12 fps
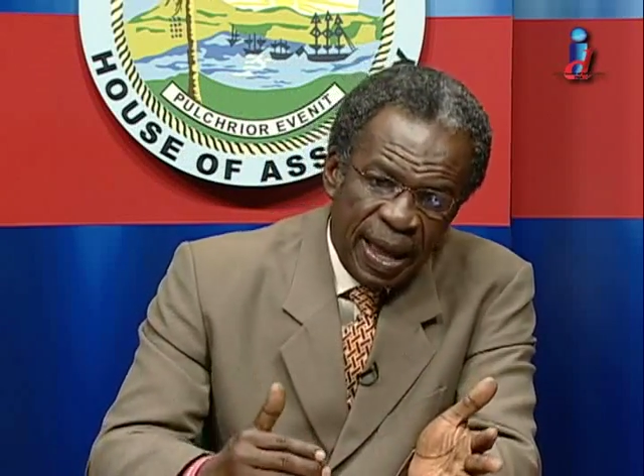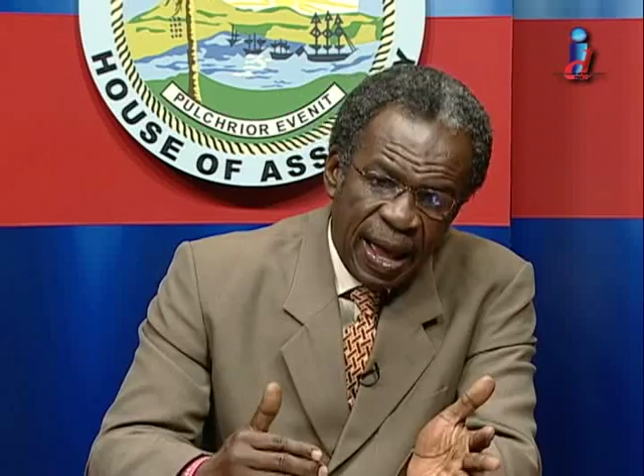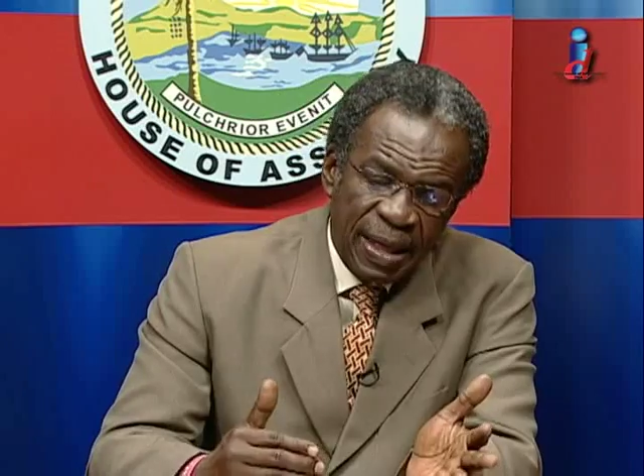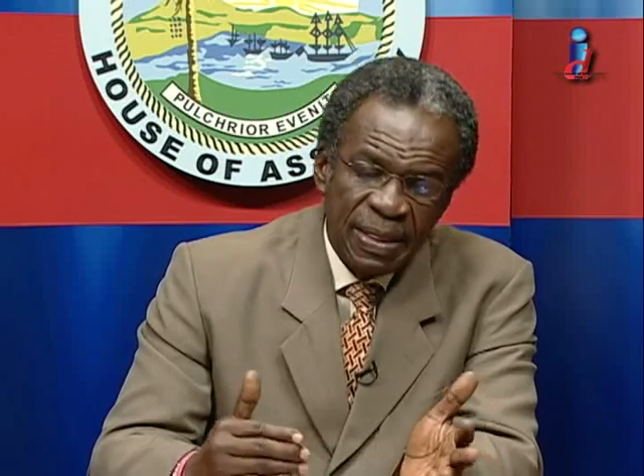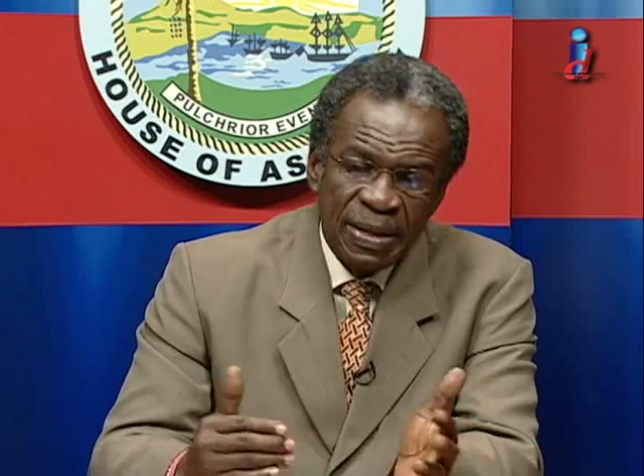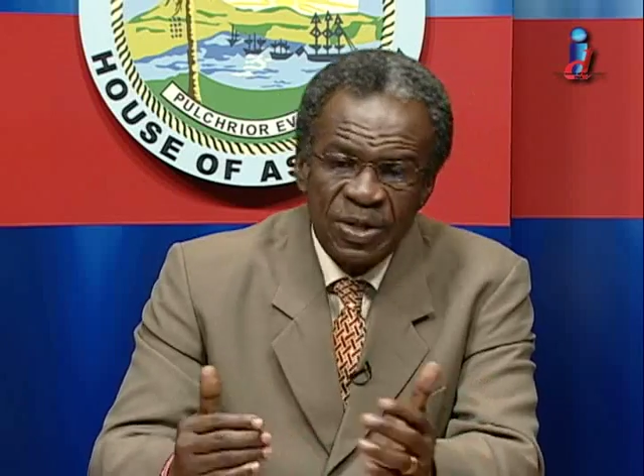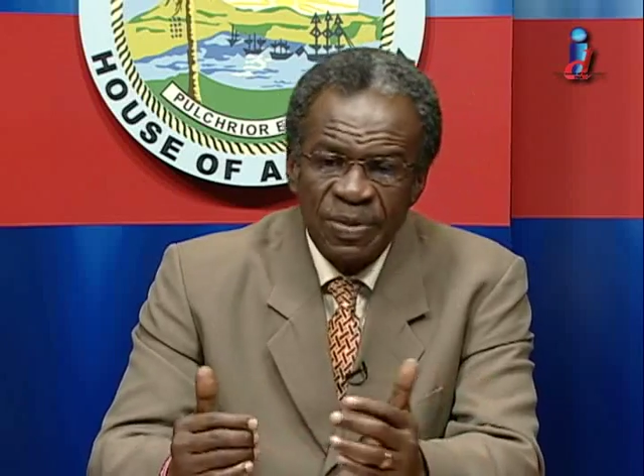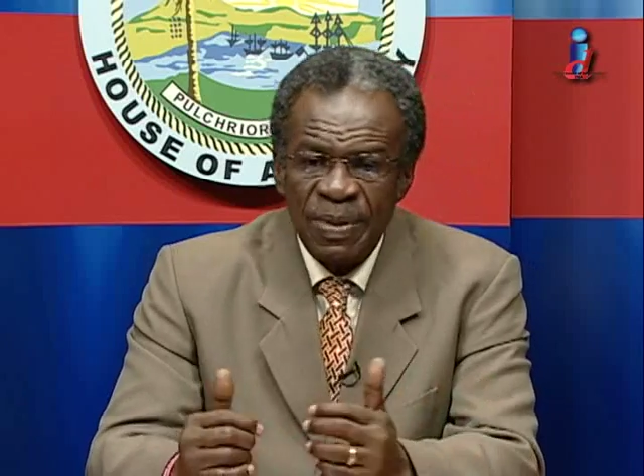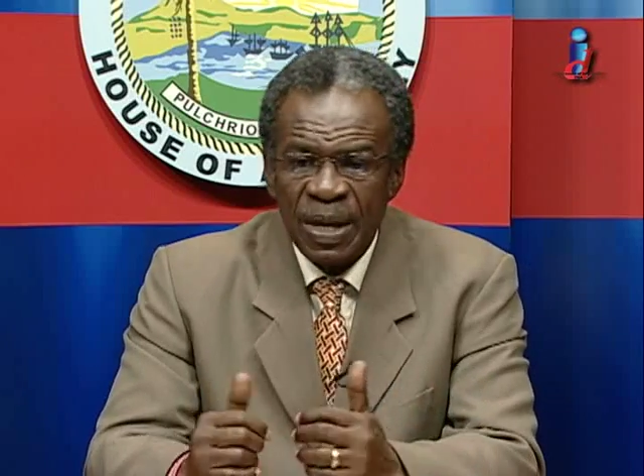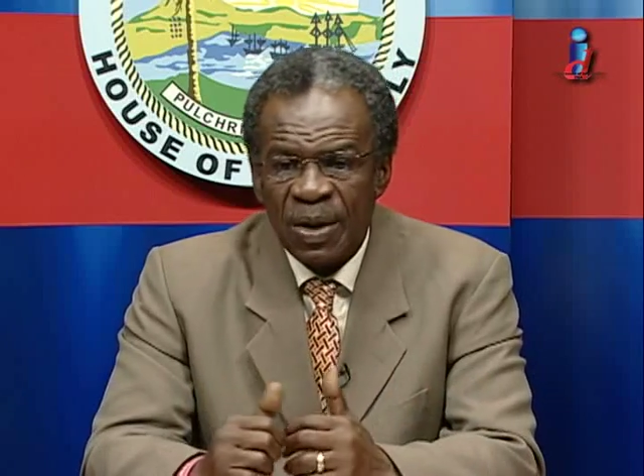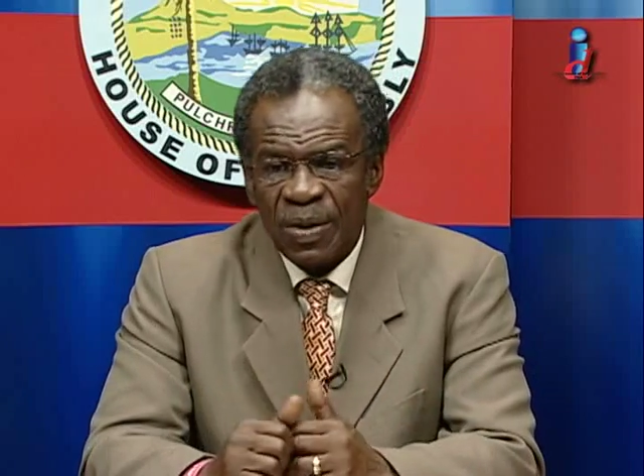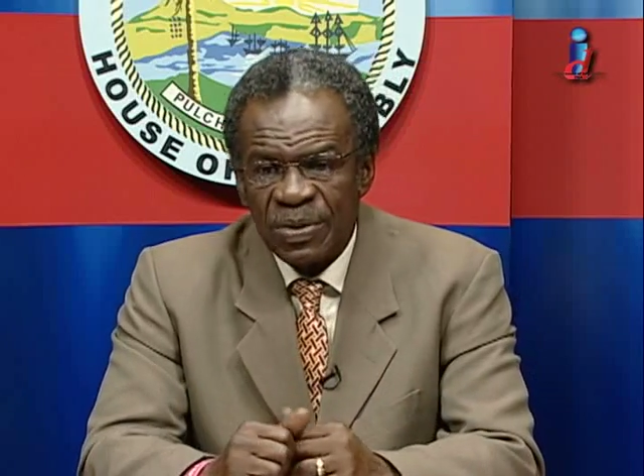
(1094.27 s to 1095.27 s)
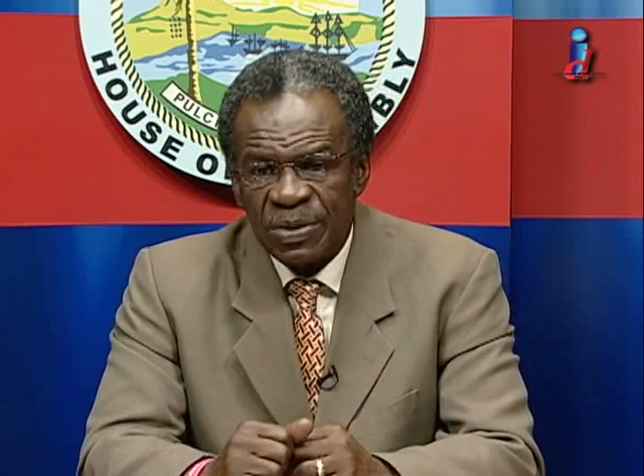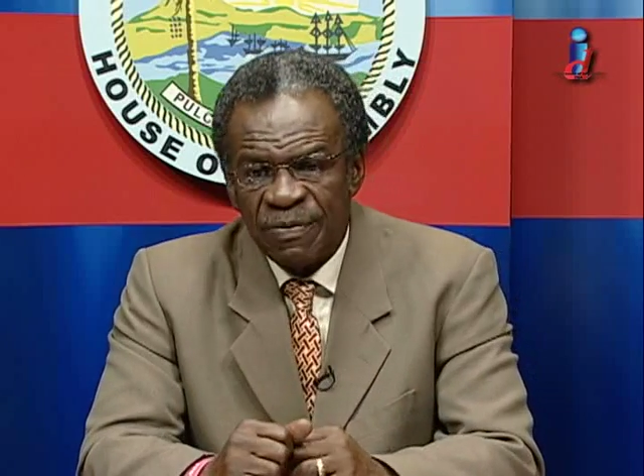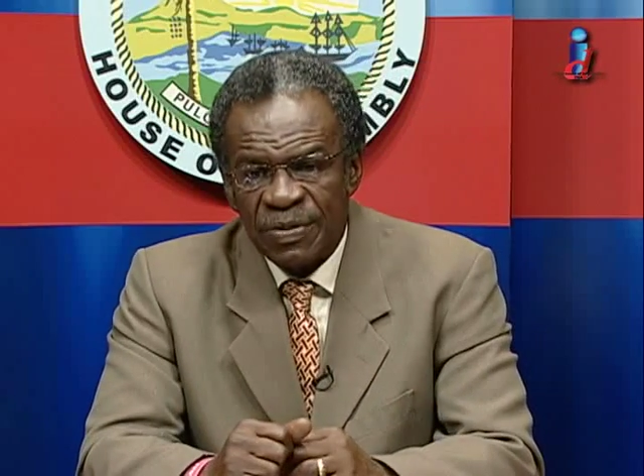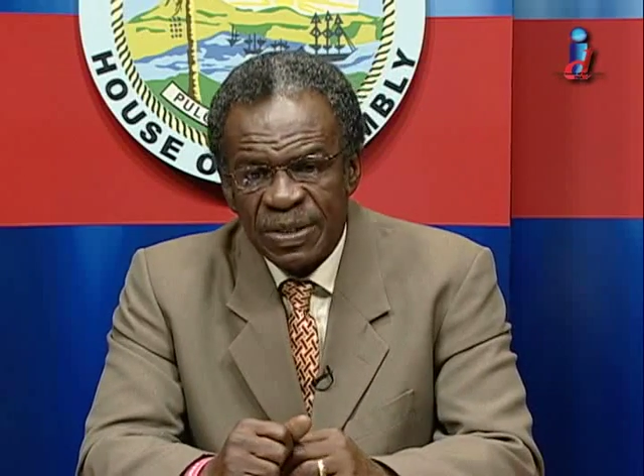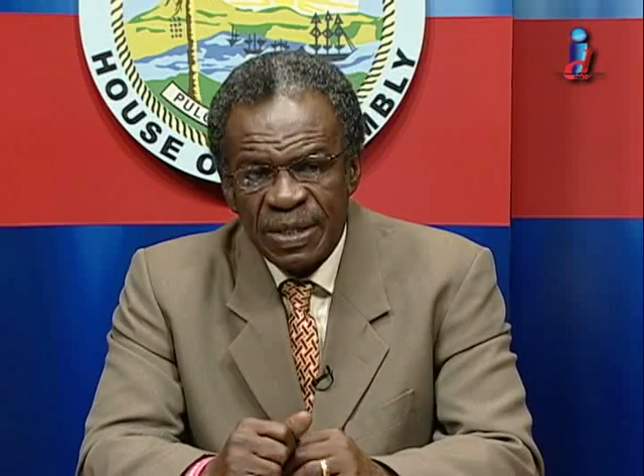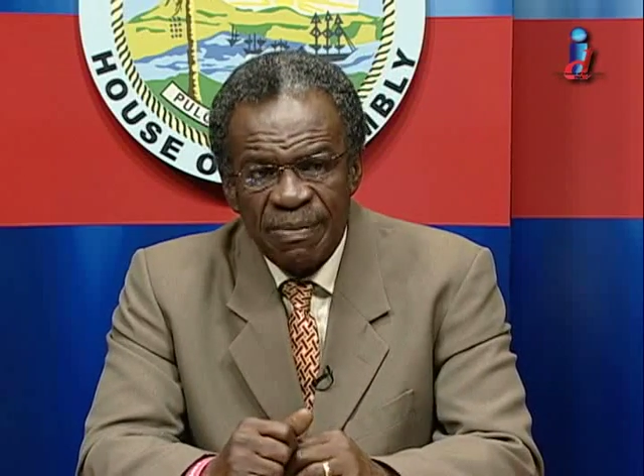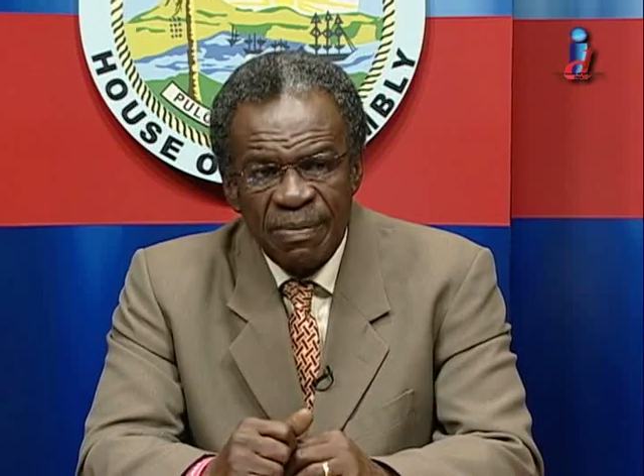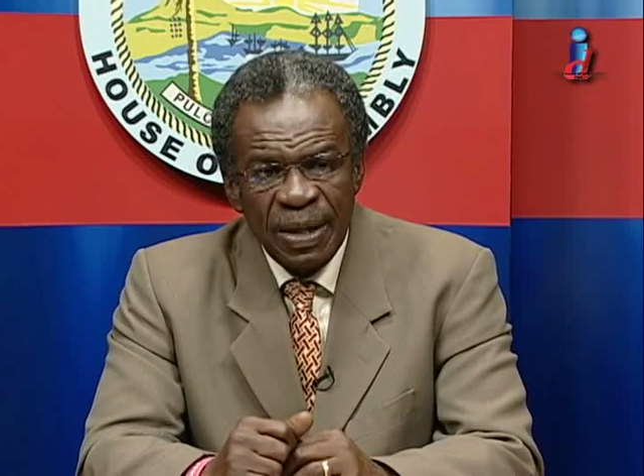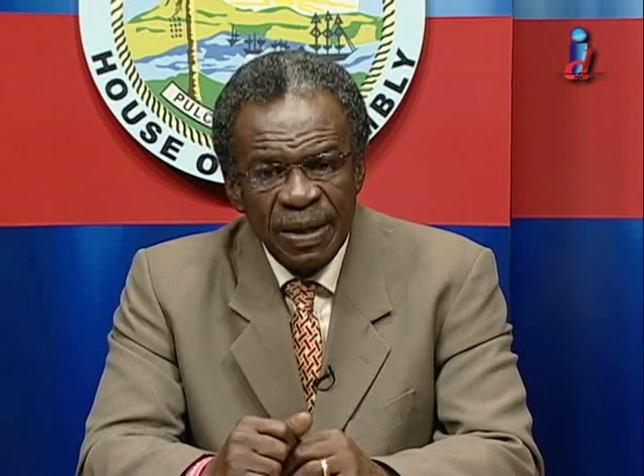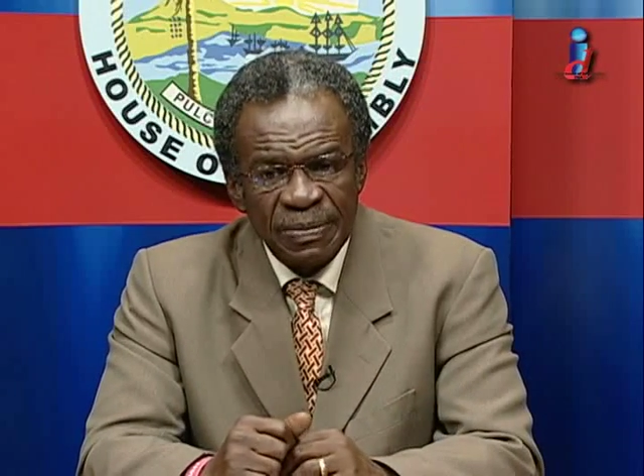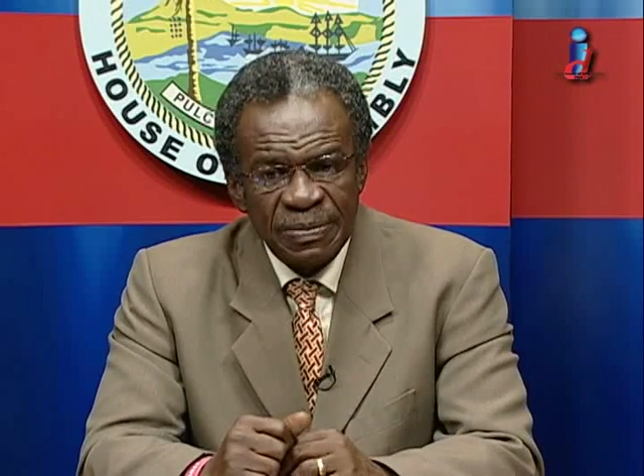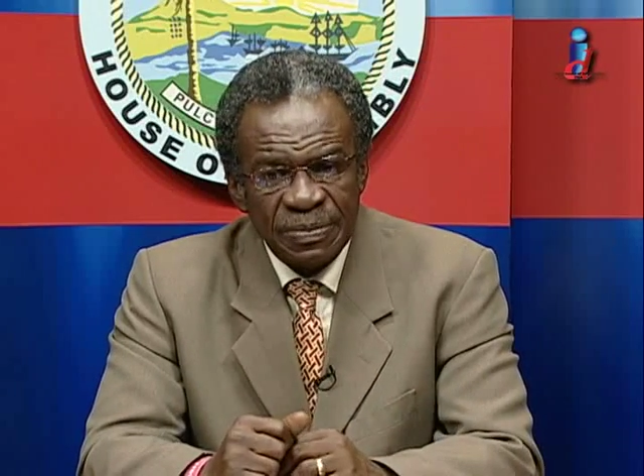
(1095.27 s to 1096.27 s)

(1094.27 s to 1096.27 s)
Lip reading: and the Tobago House of Assembly